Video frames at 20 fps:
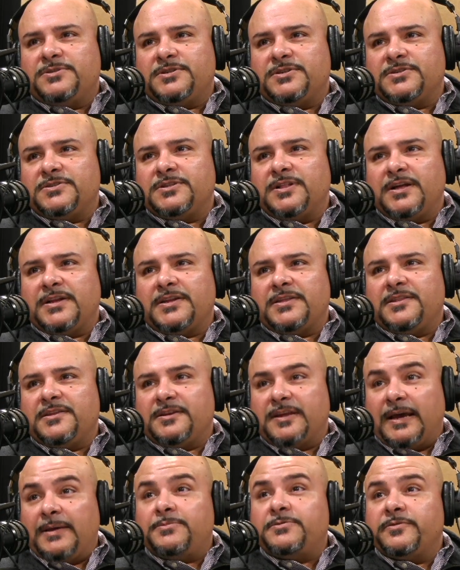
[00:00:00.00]
to selecting the
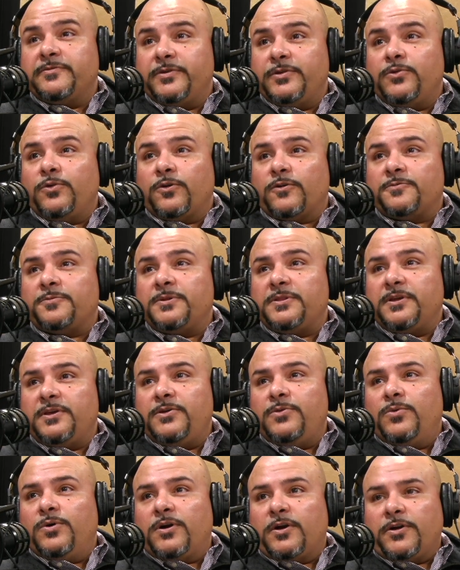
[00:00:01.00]
types of endorsement that
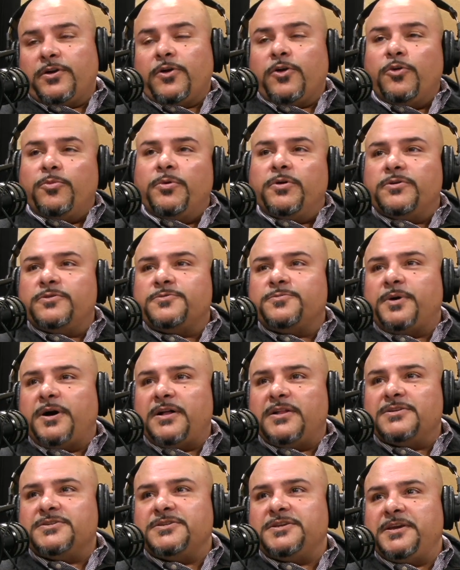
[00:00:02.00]
you want on your homeowner's
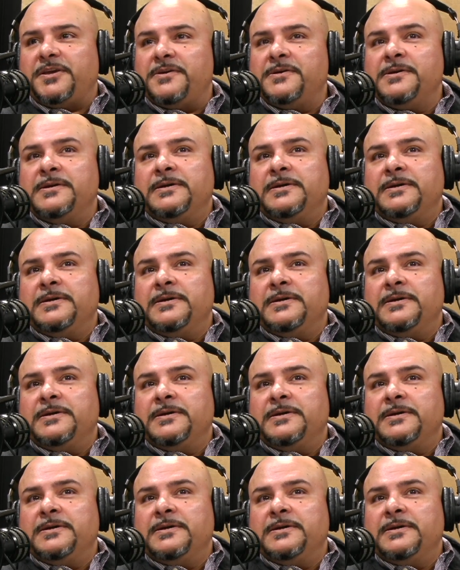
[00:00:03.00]
policy,